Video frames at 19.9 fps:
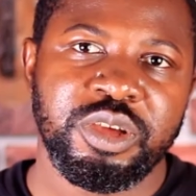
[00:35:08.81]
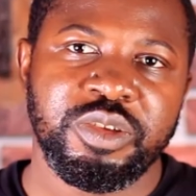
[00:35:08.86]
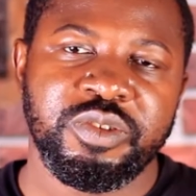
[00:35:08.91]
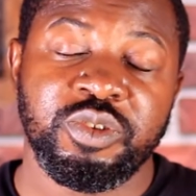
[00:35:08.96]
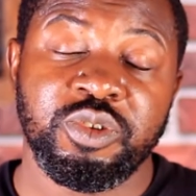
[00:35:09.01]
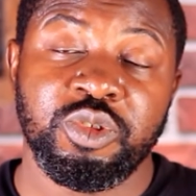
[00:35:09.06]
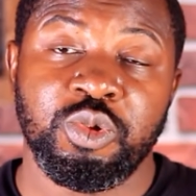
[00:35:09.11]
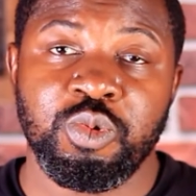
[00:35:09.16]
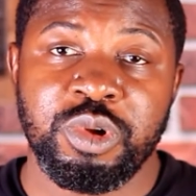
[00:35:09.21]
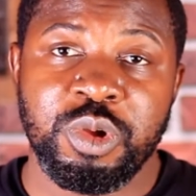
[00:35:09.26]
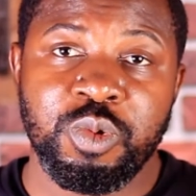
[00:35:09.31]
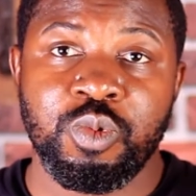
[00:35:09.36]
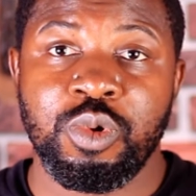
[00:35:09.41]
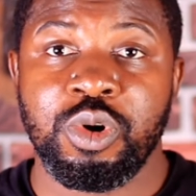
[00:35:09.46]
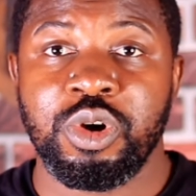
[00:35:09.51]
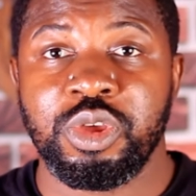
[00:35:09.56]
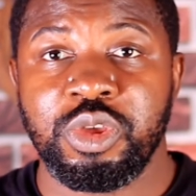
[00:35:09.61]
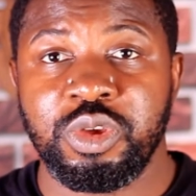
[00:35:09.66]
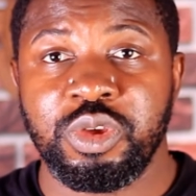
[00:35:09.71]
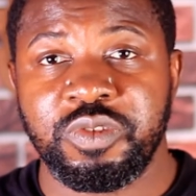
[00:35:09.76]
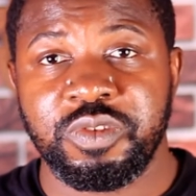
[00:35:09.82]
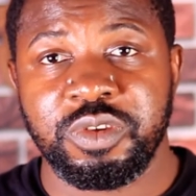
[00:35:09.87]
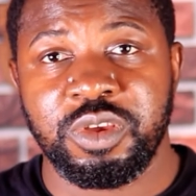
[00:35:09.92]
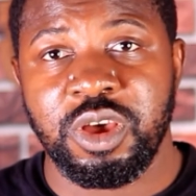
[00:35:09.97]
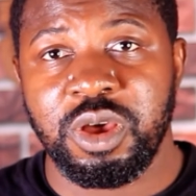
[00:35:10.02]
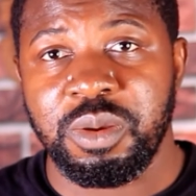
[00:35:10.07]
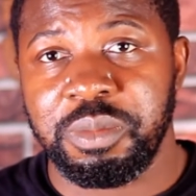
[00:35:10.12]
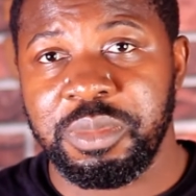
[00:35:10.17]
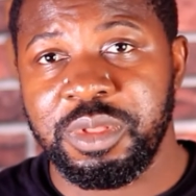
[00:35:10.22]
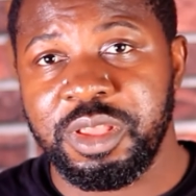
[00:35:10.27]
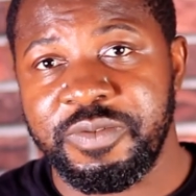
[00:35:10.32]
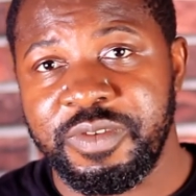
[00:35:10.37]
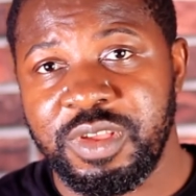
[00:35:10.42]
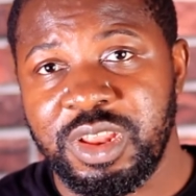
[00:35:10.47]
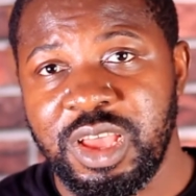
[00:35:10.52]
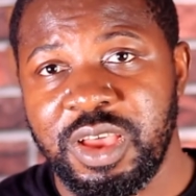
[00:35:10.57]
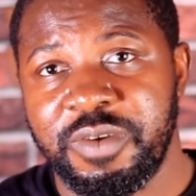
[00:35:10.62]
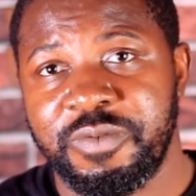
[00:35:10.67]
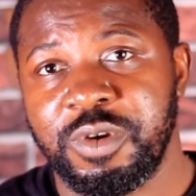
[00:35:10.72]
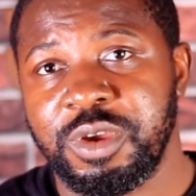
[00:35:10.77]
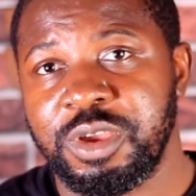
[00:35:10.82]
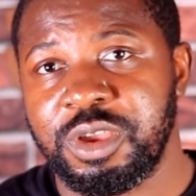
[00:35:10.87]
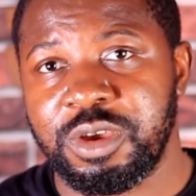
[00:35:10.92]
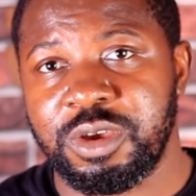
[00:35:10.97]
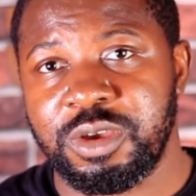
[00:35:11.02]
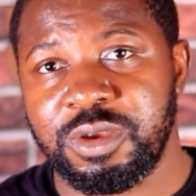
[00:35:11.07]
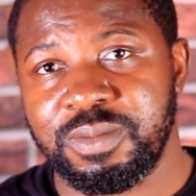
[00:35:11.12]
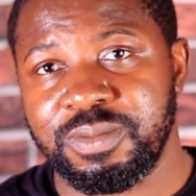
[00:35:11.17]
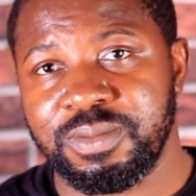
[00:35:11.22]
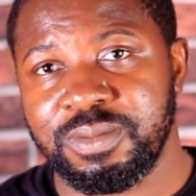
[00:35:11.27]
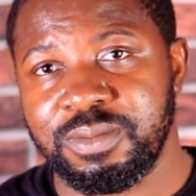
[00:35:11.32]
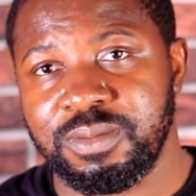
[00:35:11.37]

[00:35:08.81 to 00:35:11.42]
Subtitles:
So do we want you to come live in Africa?